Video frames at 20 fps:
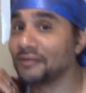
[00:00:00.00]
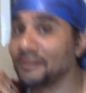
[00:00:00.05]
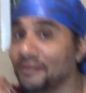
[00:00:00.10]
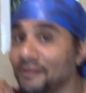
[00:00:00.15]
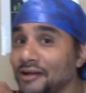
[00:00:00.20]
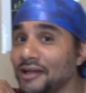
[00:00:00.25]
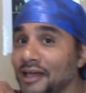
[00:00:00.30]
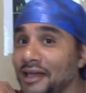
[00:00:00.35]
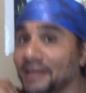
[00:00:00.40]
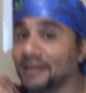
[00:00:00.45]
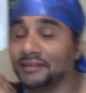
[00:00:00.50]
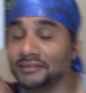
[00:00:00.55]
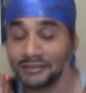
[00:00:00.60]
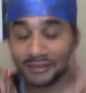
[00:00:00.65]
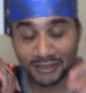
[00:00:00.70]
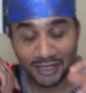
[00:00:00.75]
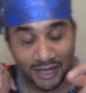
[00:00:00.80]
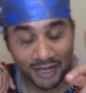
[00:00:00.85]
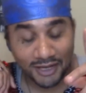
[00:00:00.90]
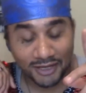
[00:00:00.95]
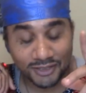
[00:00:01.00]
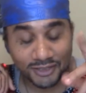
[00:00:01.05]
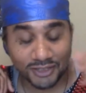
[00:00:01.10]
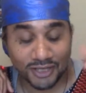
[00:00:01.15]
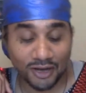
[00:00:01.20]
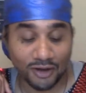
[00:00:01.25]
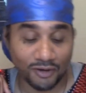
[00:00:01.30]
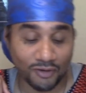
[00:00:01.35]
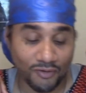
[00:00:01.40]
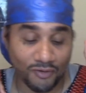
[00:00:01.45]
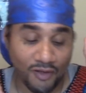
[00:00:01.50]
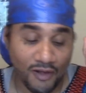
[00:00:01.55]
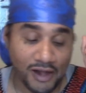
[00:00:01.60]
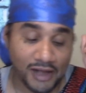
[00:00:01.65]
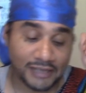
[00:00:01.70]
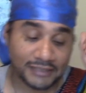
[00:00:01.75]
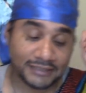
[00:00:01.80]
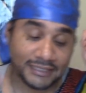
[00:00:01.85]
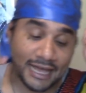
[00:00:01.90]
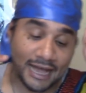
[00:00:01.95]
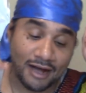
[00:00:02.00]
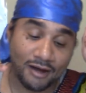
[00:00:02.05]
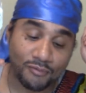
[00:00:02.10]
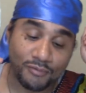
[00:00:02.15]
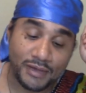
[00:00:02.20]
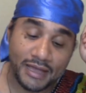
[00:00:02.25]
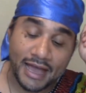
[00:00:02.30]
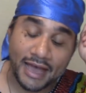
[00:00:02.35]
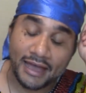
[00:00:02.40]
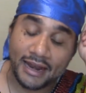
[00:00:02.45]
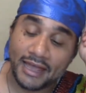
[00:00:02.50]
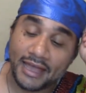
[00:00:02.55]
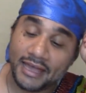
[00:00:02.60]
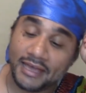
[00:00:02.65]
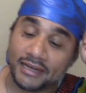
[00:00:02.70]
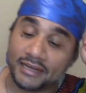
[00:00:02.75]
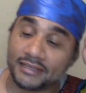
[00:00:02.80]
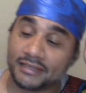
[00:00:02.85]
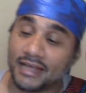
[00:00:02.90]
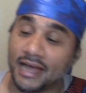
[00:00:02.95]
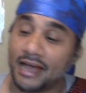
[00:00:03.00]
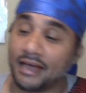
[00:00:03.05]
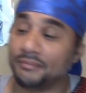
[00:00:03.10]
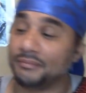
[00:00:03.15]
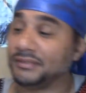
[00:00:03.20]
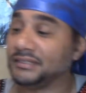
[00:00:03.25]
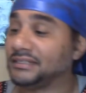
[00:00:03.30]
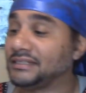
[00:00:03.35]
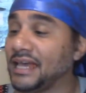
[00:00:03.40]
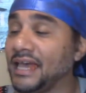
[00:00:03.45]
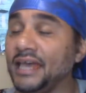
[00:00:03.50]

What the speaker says: Okay, so now we are 8 of diamonds.